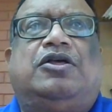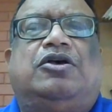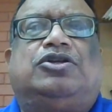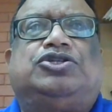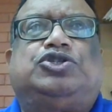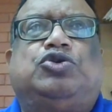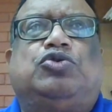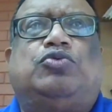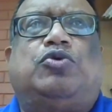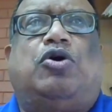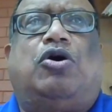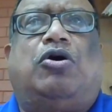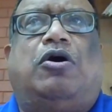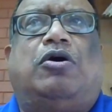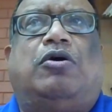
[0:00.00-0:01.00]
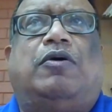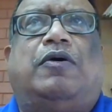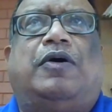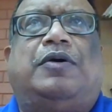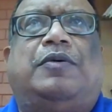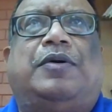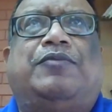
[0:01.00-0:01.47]
so
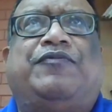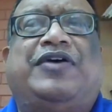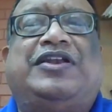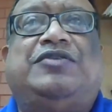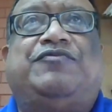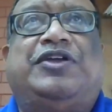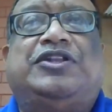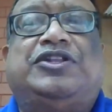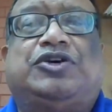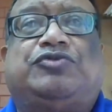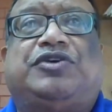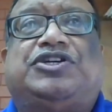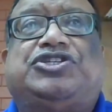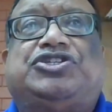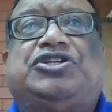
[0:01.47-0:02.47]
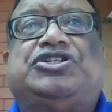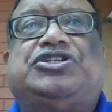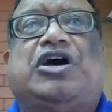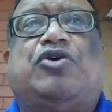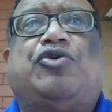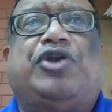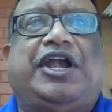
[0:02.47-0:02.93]
when the question is
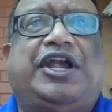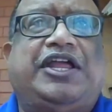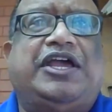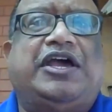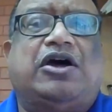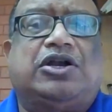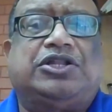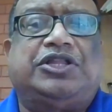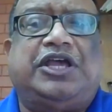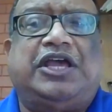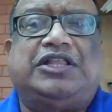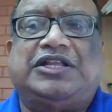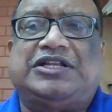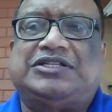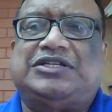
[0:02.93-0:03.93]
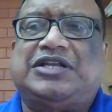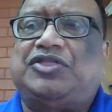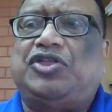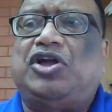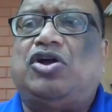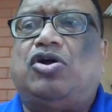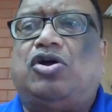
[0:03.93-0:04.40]
how ready are they, there is
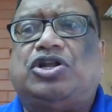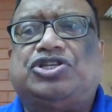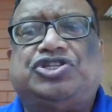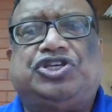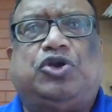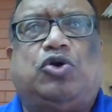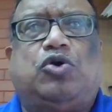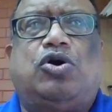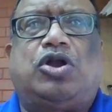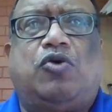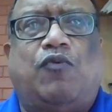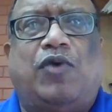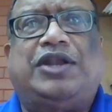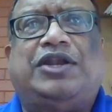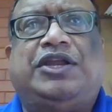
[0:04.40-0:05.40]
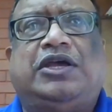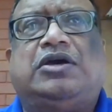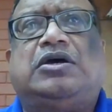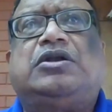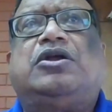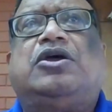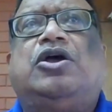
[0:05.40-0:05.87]
nothing called a 0 or a 1
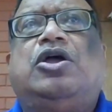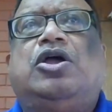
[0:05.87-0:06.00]
here.